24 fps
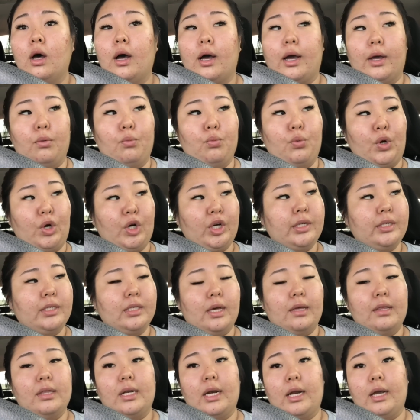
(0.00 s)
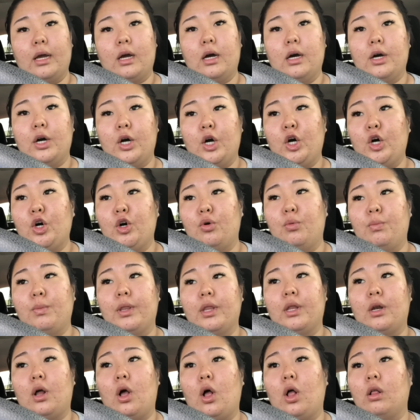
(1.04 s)
I worked and then I got home and
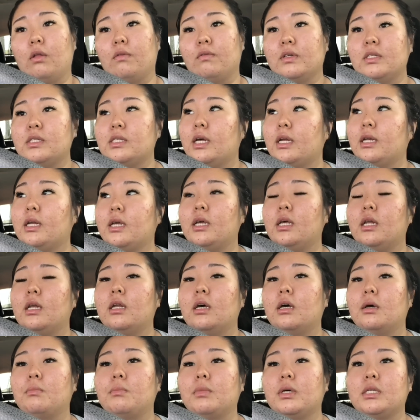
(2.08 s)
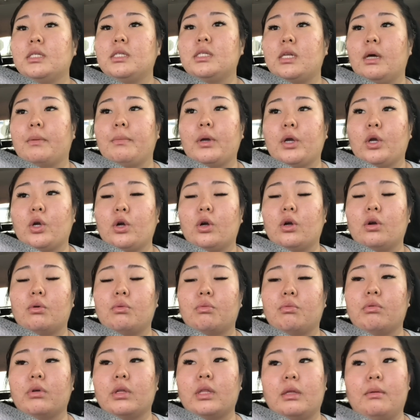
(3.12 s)
then all of a sudden my stomach hurt
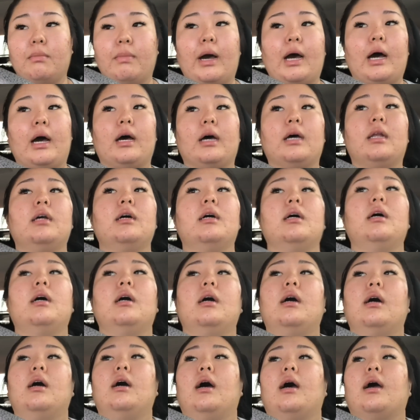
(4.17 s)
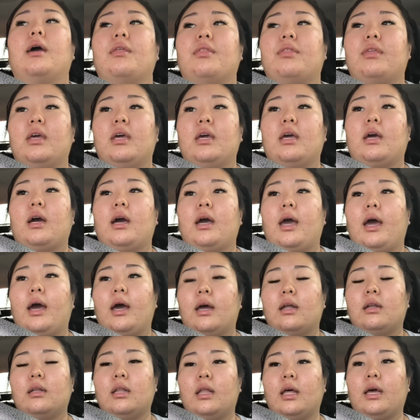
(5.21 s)
really bad. I think I
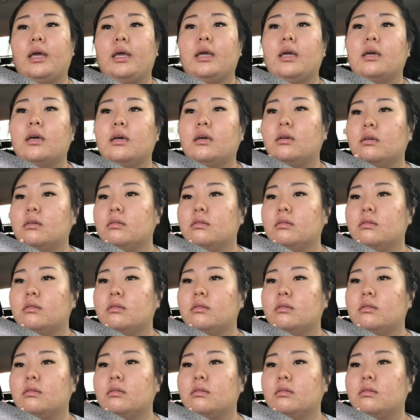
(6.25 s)
had like